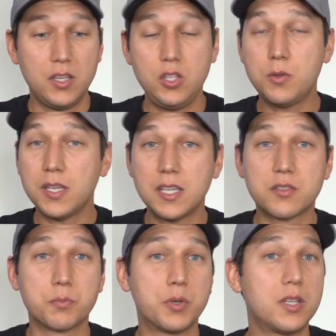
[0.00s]
you can
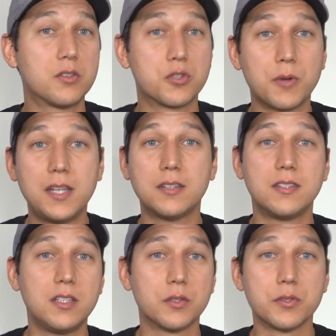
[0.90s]
get some pretty good trade-in
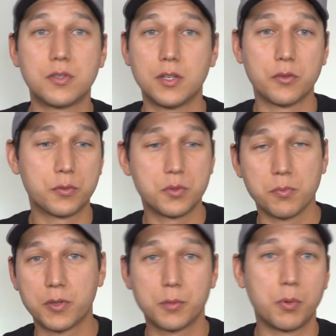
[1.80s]
deals, through
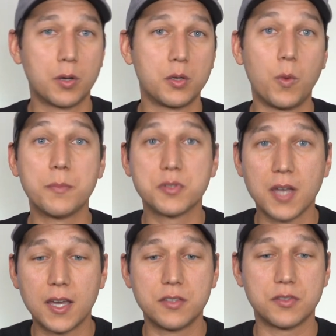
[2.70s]
some third-party
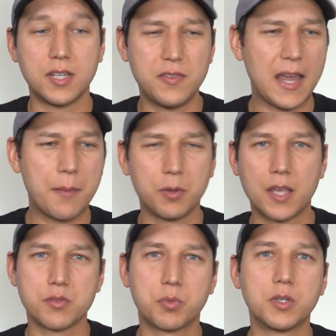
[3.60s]
websites, and even Apple
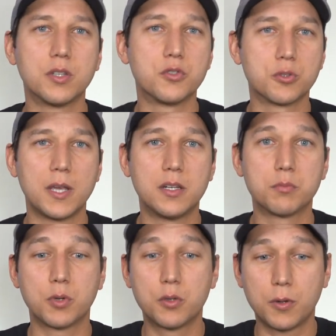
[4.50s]
has a pretty good
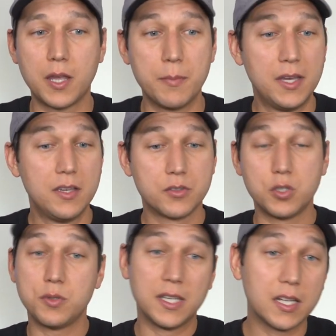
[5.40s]
trade-in program, so
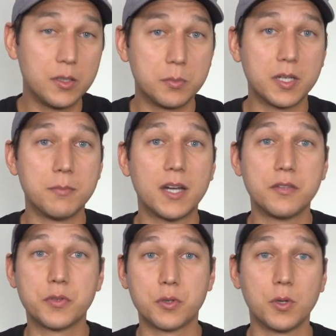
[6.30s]
you can get a little bit of
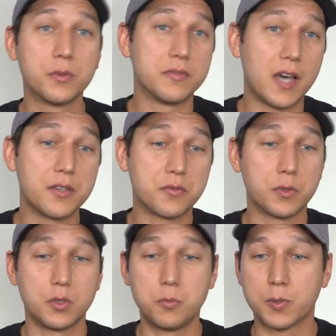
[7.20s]
money for your old device
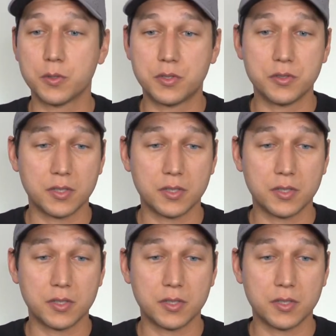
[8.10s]
for a new purchase.